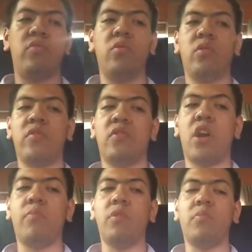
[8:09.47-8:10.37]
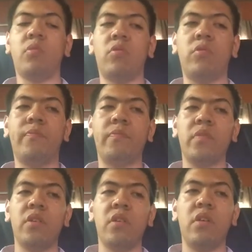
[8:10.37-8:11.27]
to the Thai people.
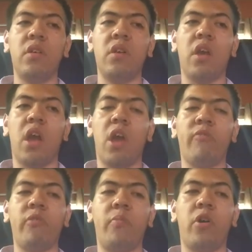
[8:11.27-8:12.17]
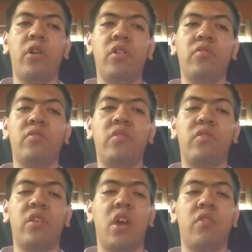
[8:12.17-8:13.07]
Everybody
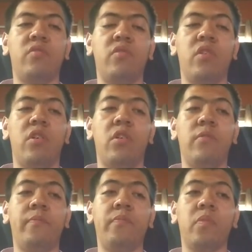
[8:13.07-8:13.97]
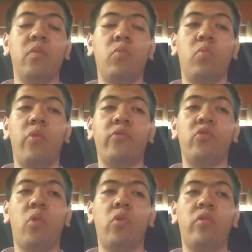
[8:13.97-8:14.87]
just had with
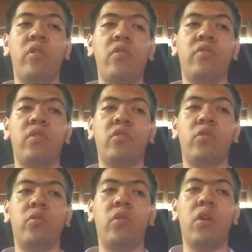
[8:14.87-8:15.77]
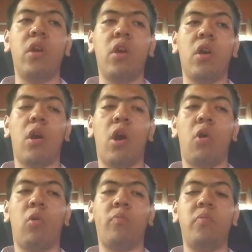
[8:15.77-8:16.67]
shorter than just
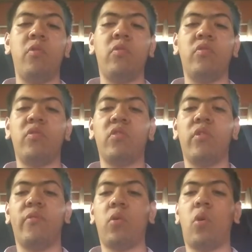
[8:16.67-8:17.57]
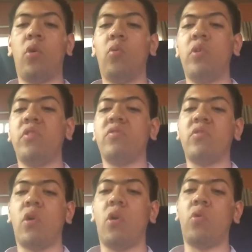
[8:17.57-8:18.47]
our appearances of
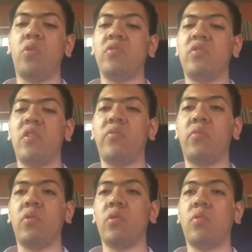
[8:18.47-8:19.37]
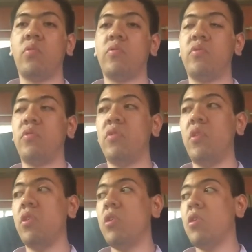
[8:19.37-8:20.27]
always at notes.
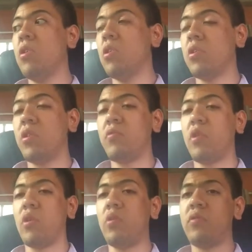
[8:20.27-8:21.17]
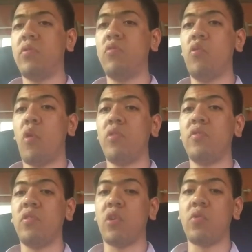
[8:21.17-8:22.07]
As it goes drawing
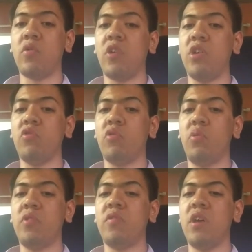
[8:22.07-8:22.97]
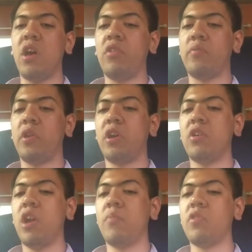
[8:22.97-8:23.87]
to the going into it and playing
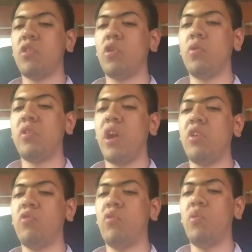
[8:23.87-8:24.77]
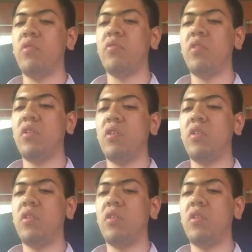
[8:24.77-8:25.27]
games are going into it,